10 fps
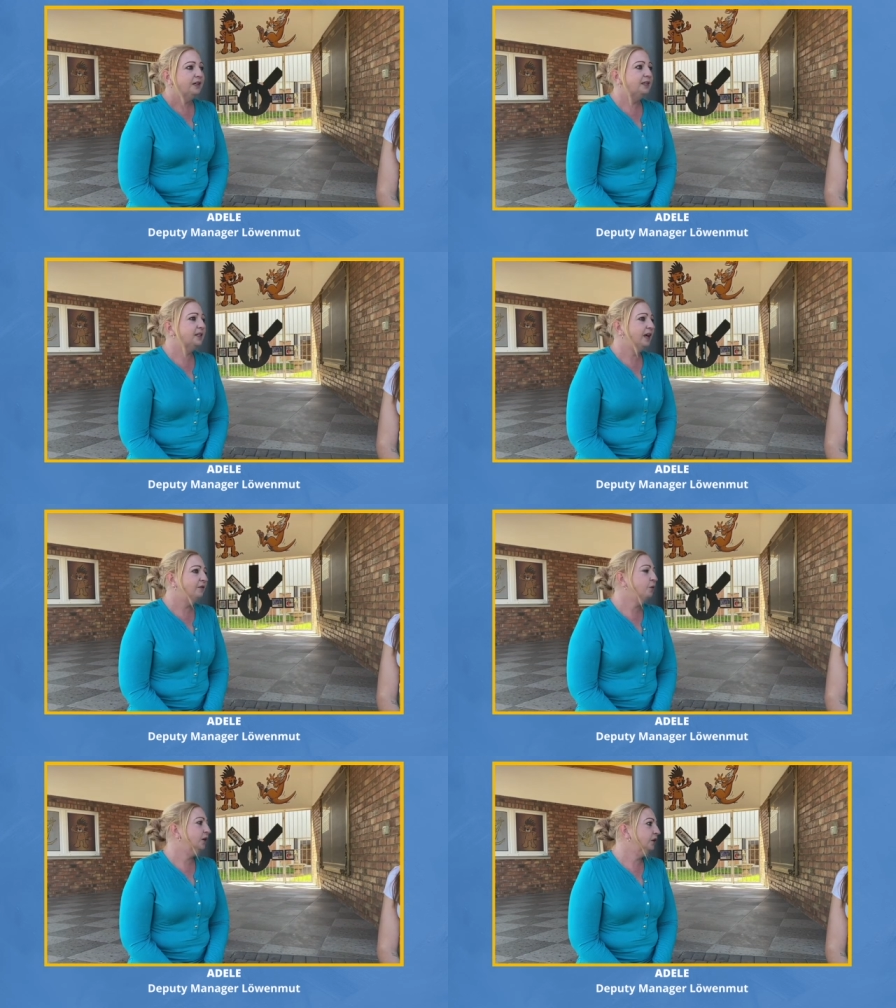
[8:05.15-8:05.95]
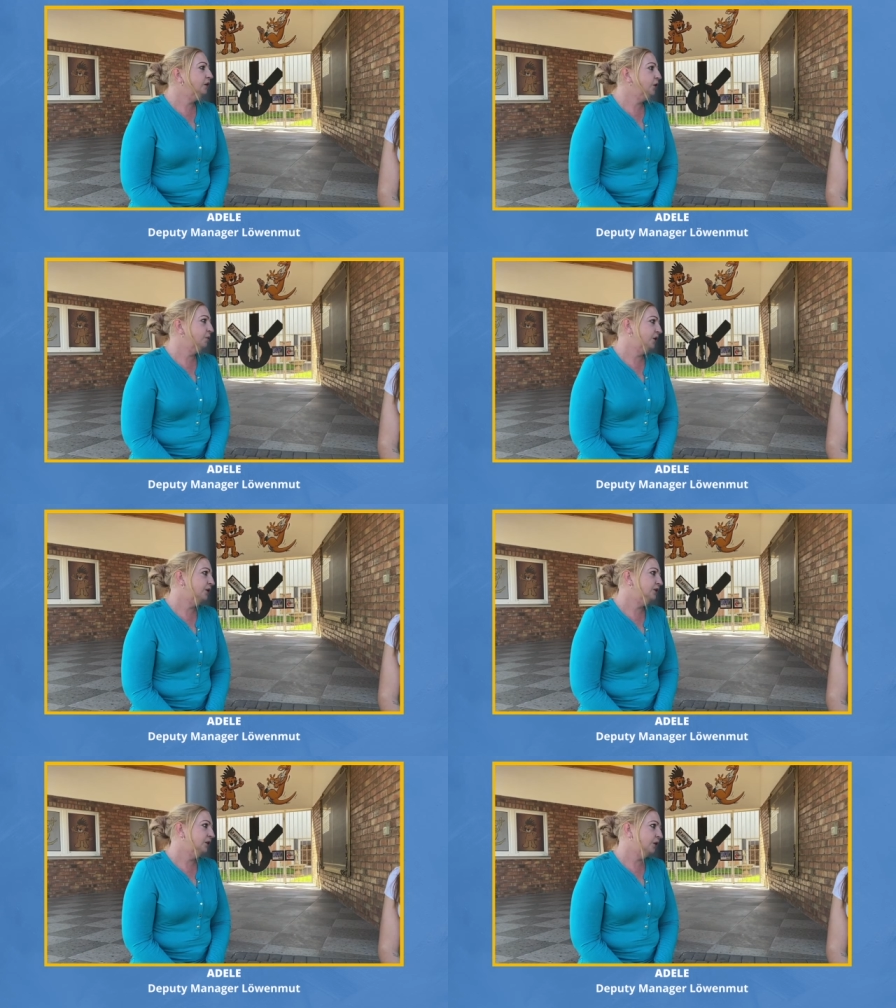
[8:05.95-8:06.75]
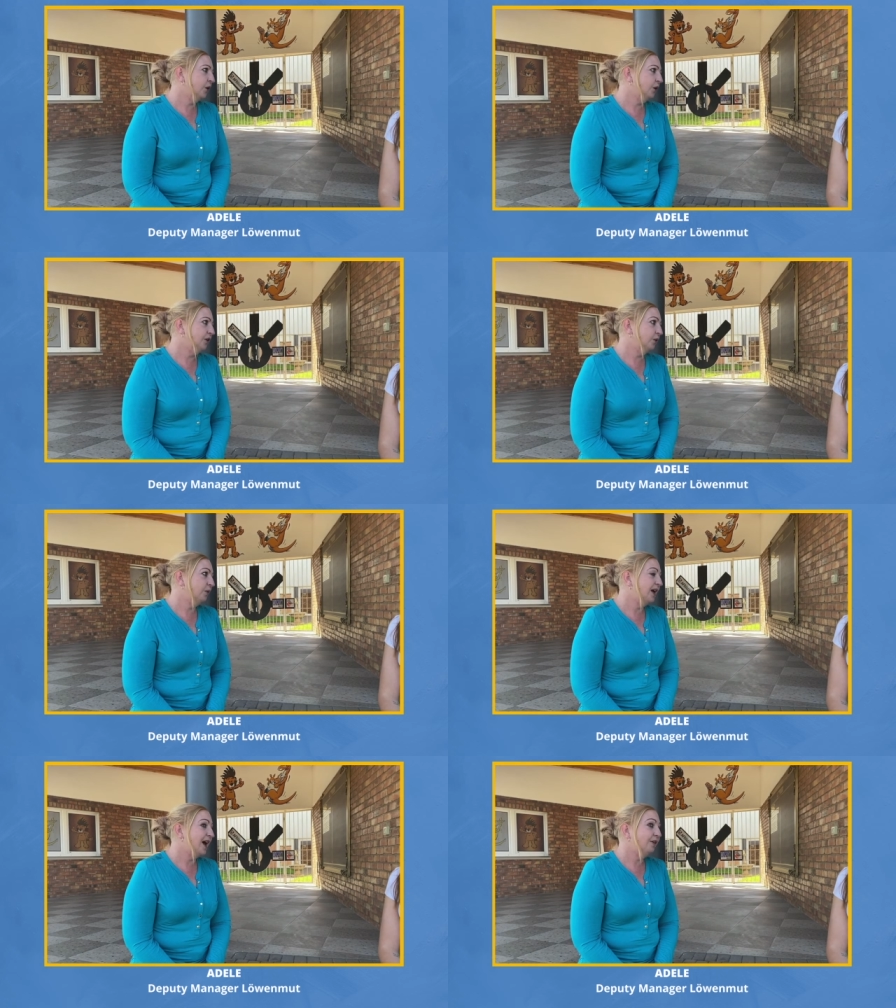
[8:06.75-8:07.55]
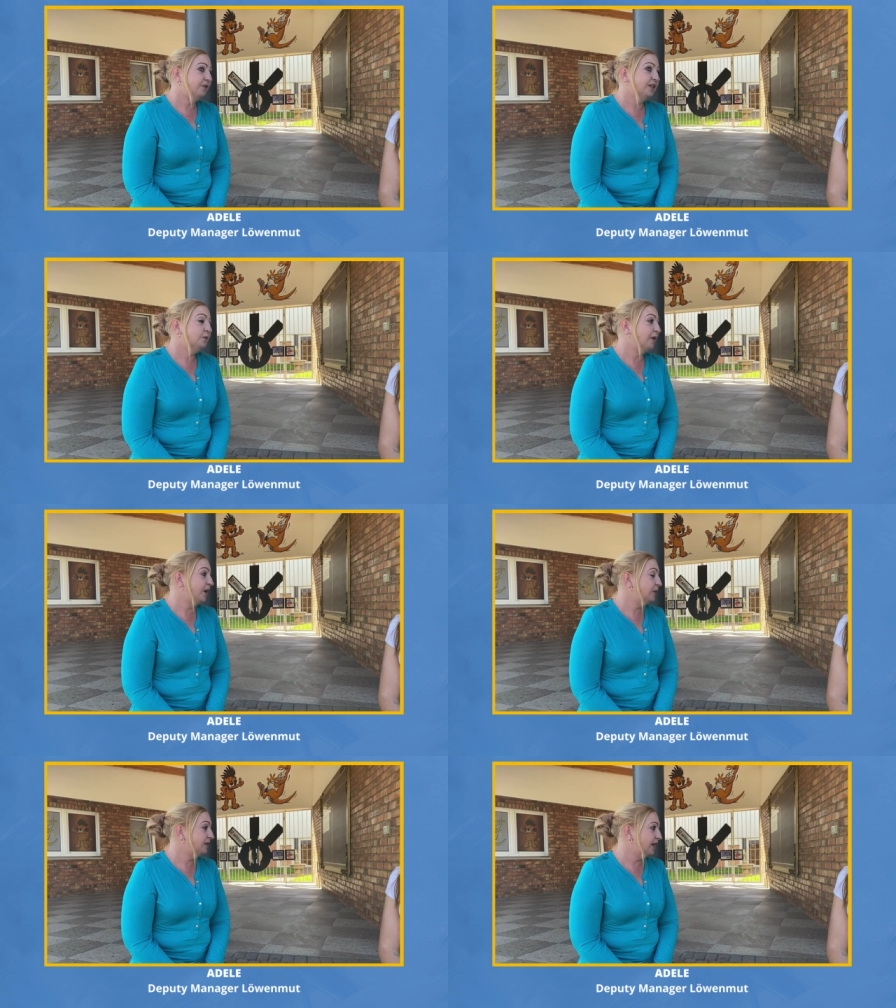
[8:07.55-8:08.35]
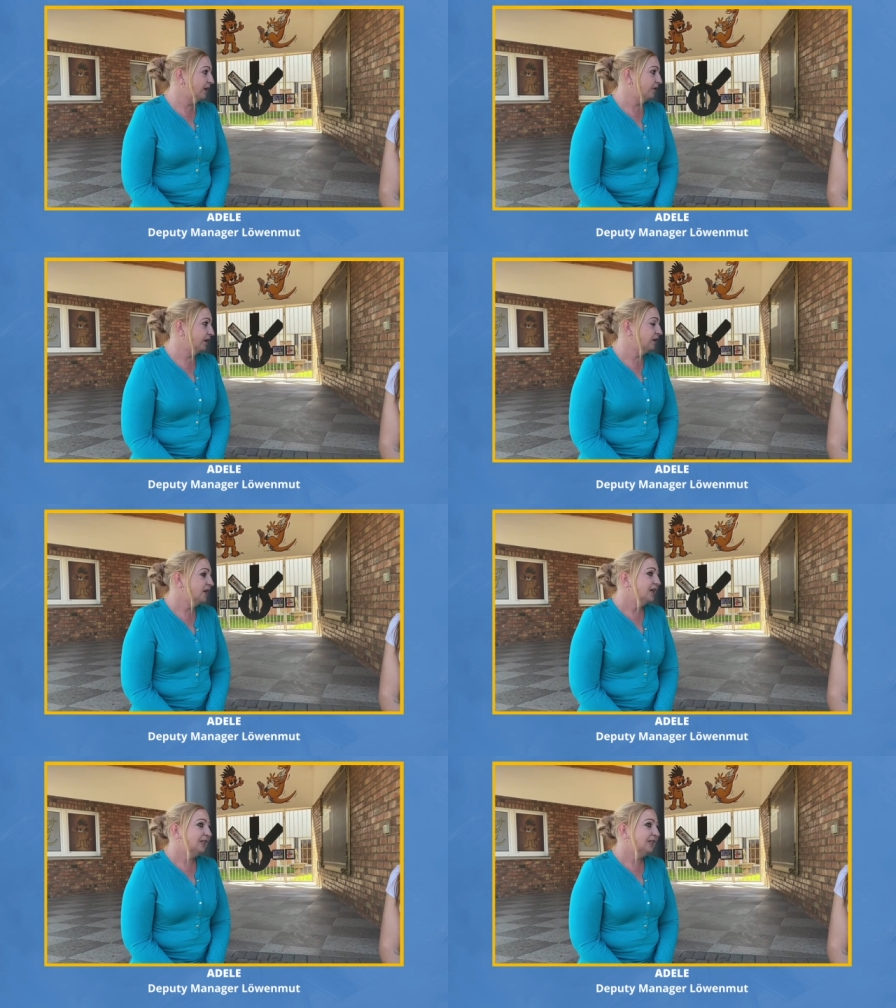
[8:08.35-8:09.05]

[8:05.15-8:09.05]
letting everyone in the community know that we have this baby saver,